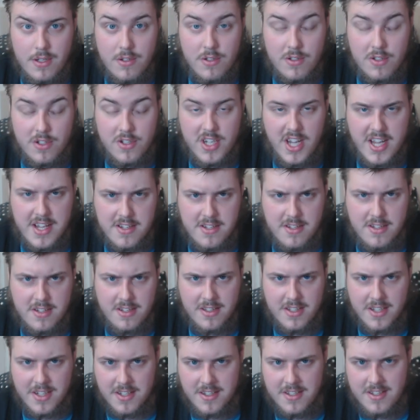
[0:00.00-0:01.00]
To
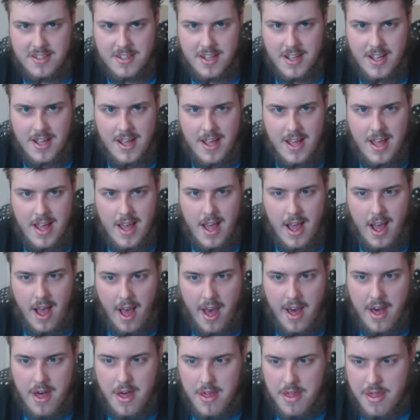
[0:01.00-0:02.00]
suggest that
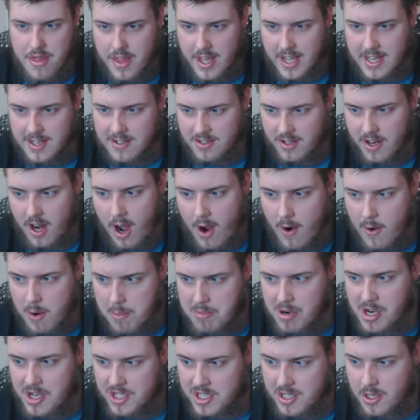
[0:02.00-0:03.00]
things that are
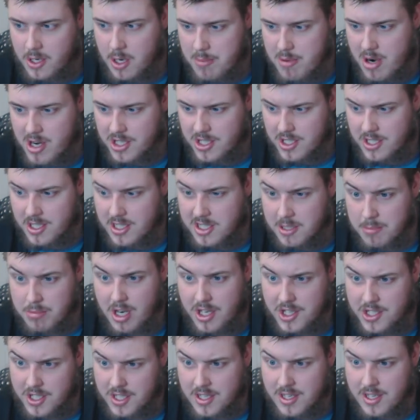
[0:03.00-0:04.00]
oppression are oppression is
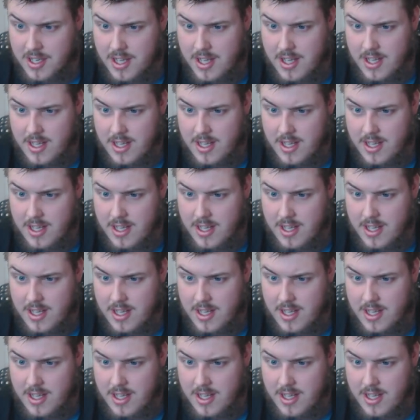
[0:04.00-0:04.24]
oppression,